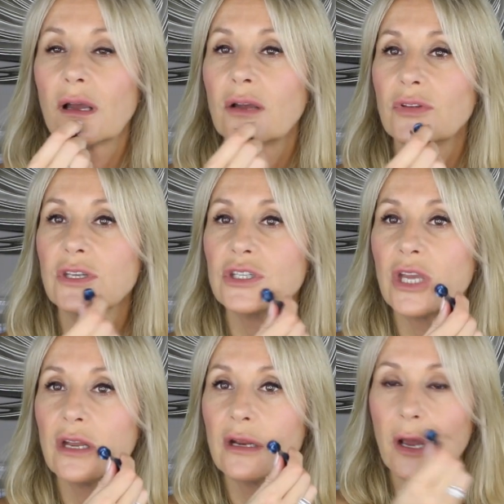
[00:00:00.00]
over the
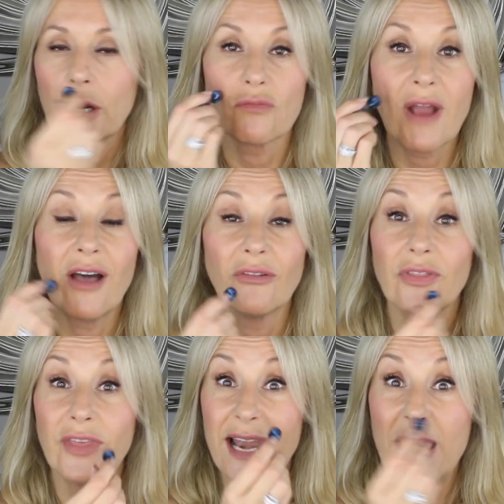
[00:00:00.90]
chin and
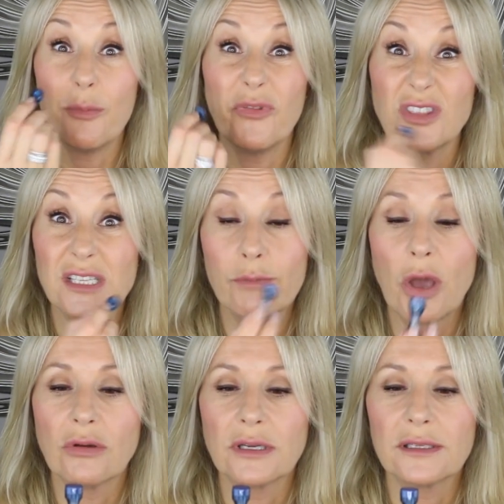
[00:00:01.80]
around the lip for the
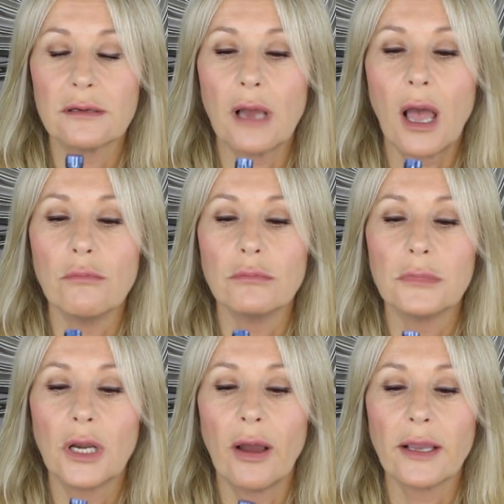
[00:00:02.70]
smoker's
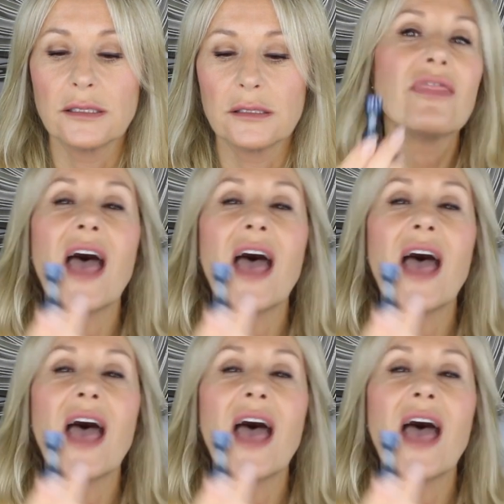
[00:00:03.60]
lines.